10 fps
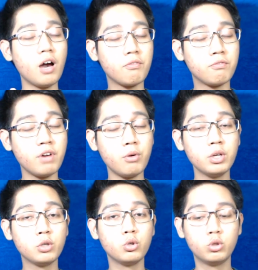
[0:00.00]
a
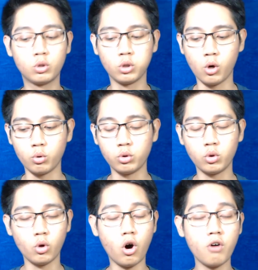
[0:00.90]
very good
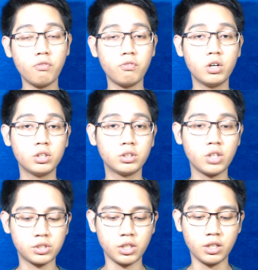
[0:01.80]
clone of
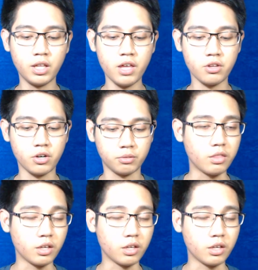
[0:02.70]
Tuscan Leather.